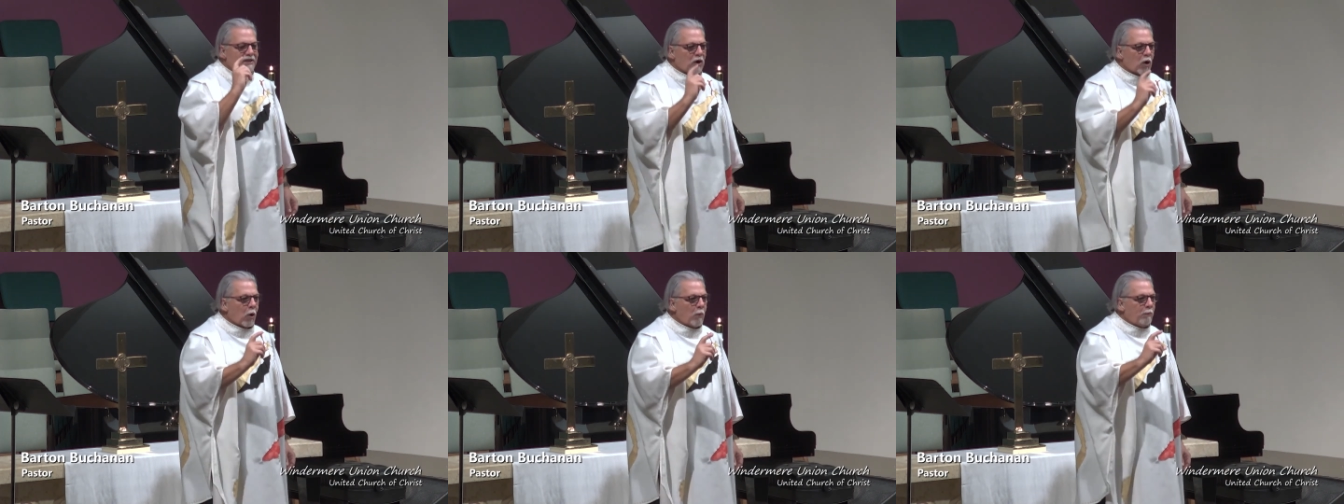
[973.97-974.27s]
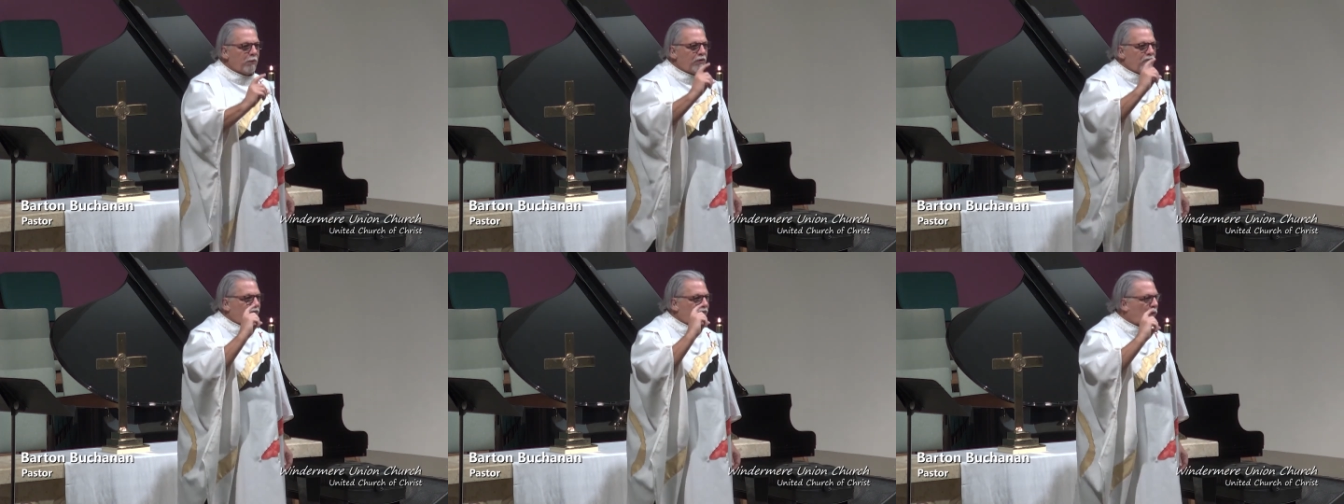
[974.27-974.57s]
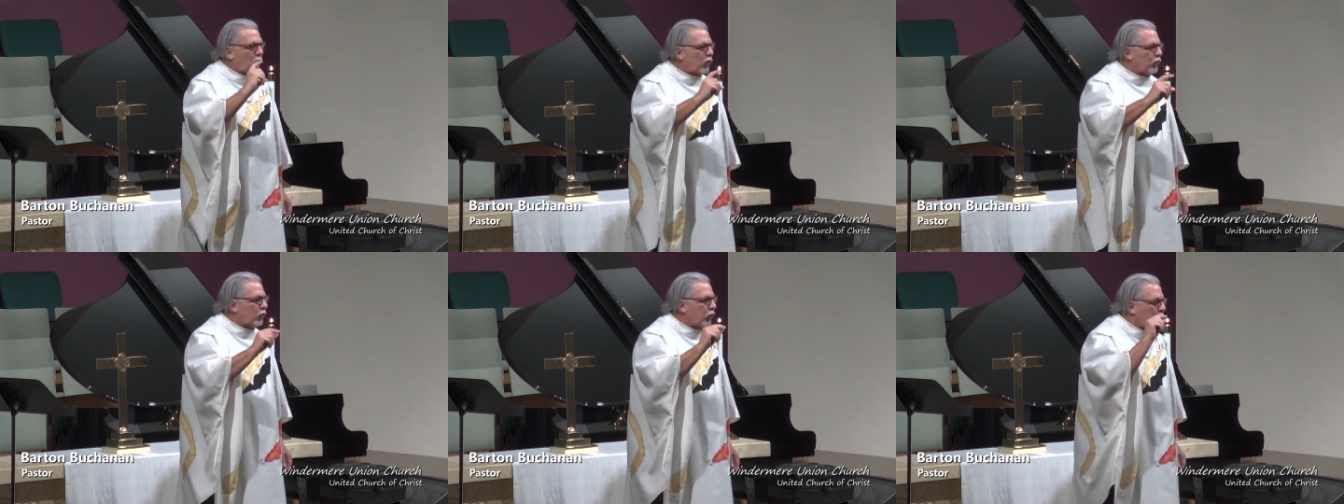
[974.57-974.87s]
opened
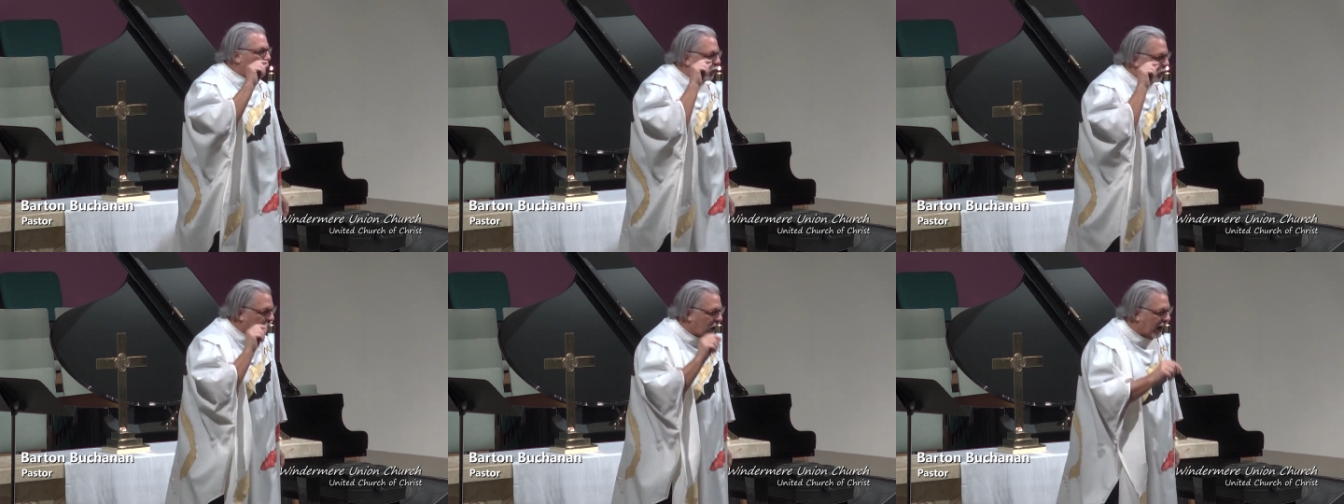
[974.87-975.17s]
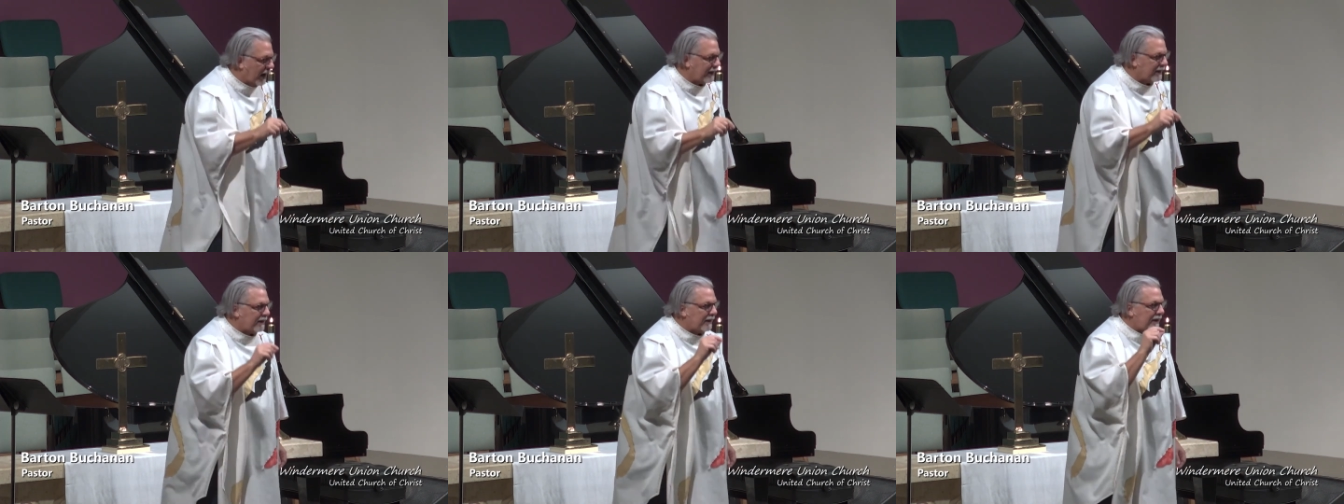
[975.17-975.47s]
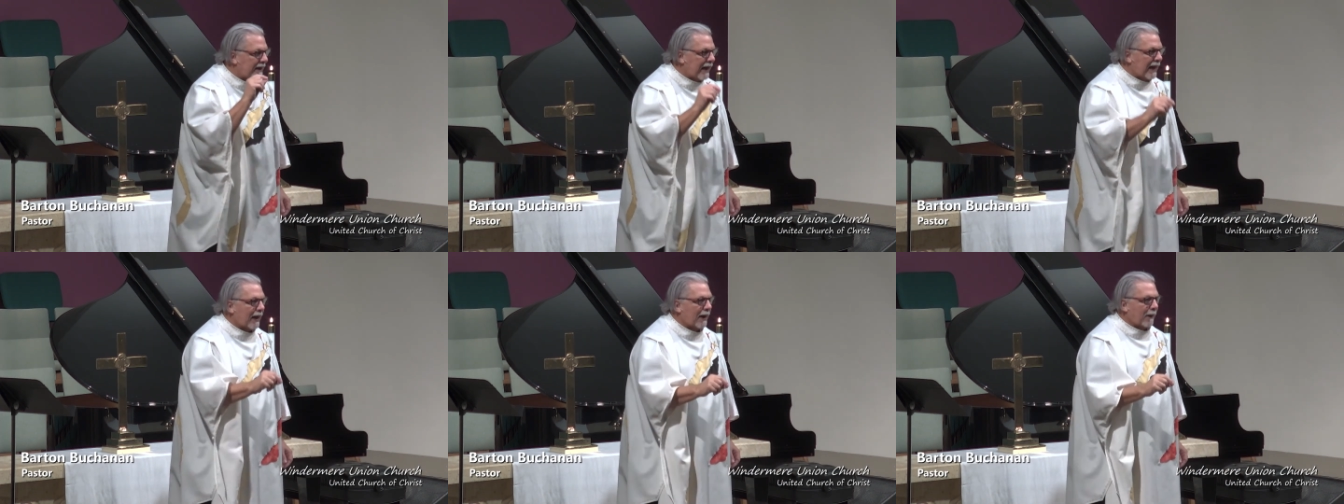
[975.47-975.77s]
for you right
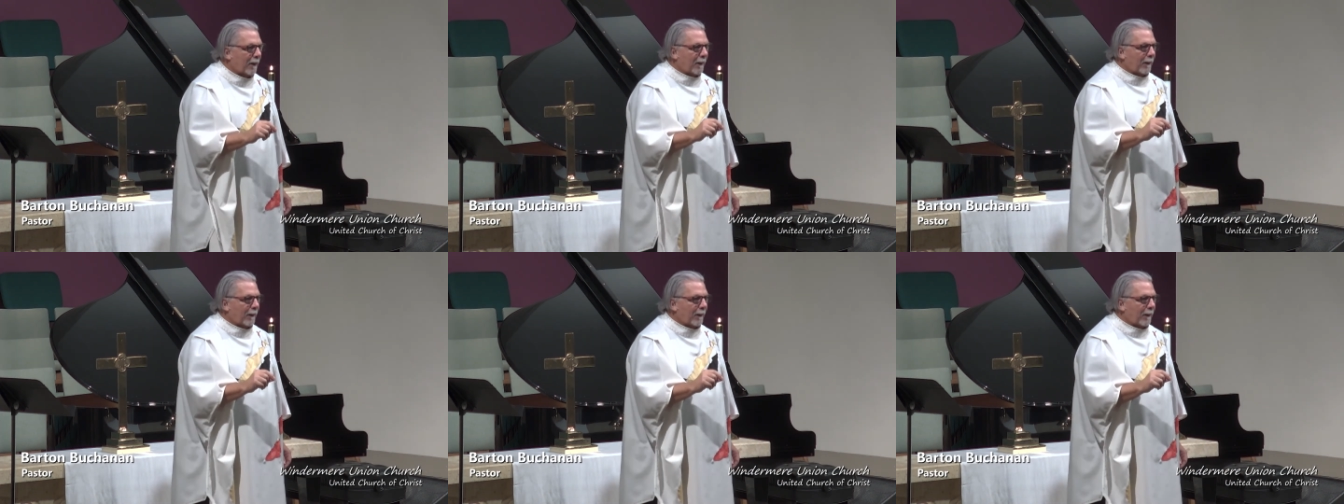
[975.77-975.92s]
now.